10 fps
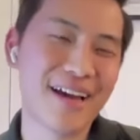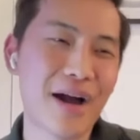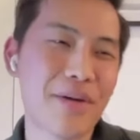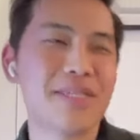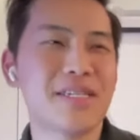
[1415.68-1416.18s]

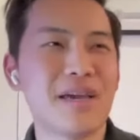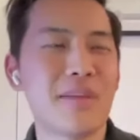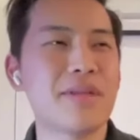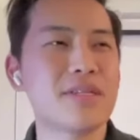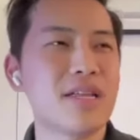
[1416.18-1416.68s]
I would say,
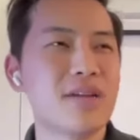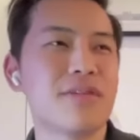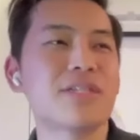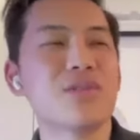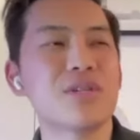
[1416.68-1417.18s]
there's a lot of
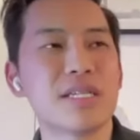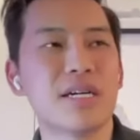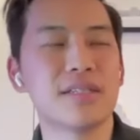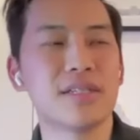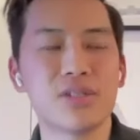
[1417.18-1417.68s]
resources
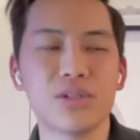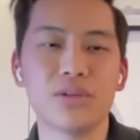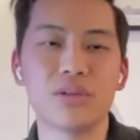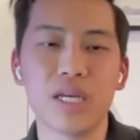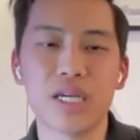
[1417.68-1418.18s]
out there
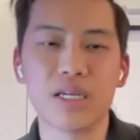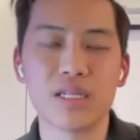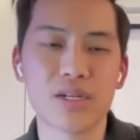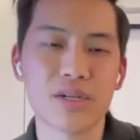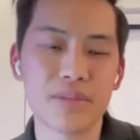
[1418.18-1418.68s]
too, like
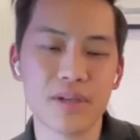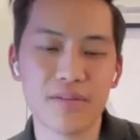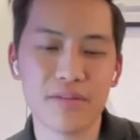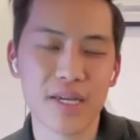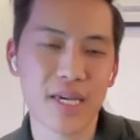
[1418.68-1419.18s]
in terms
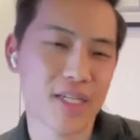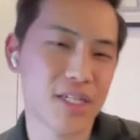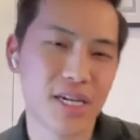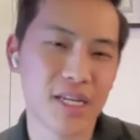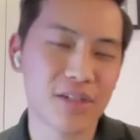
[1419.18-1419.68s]
of like
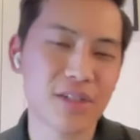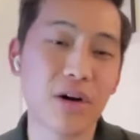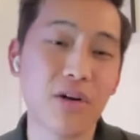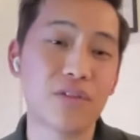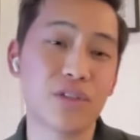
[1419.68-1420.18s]
educating
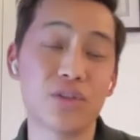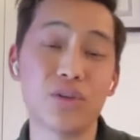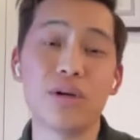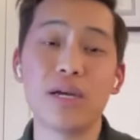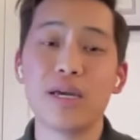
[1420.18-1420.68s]
yourself
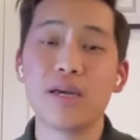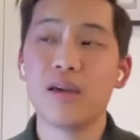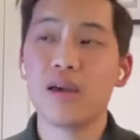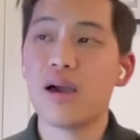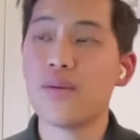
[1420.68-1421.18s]
too.
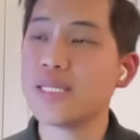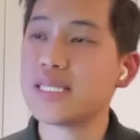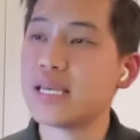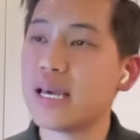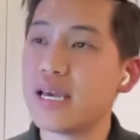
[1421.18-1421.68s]
I would
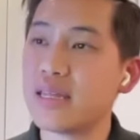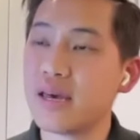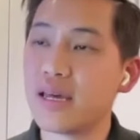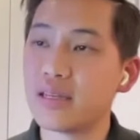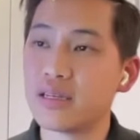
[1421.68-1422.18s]
say
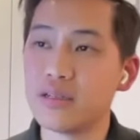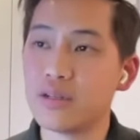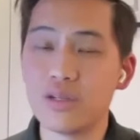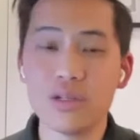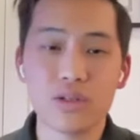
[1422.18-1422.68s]
that
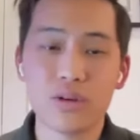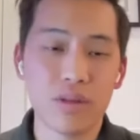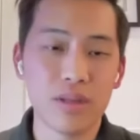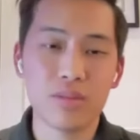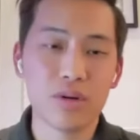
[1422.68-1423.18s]
you can just go on
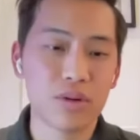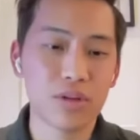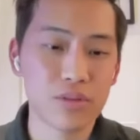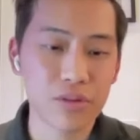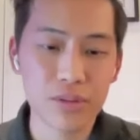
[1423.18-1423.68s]
the limo
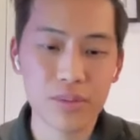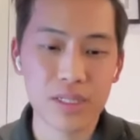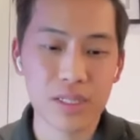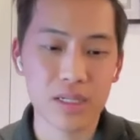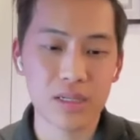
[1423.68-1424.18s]
growth
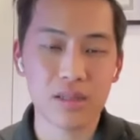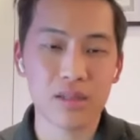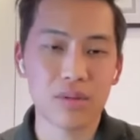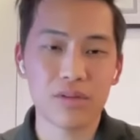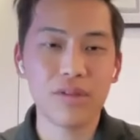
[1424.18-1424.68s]
groups, the
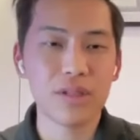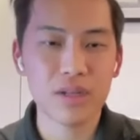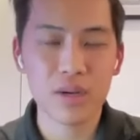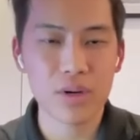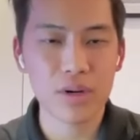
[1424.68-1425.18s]
limo affiliate
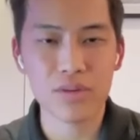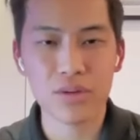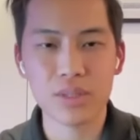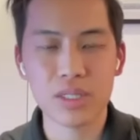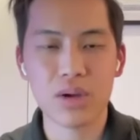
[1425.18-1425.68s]
network
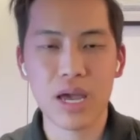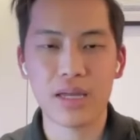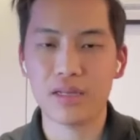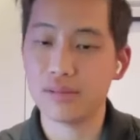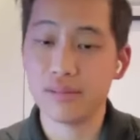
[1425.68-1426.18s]
groups,
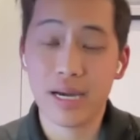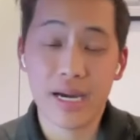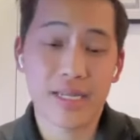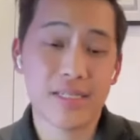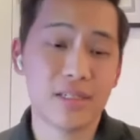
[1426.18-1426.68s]
and
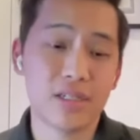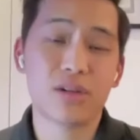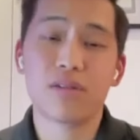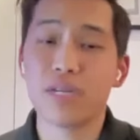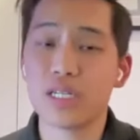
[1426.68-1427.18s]
honestly just
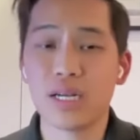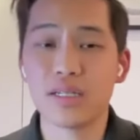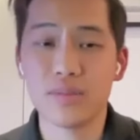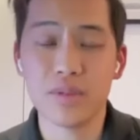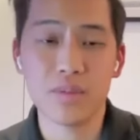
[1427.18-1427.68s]
start reaching
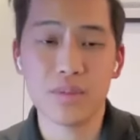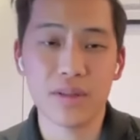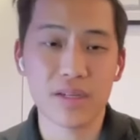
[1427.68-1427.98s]
out to people.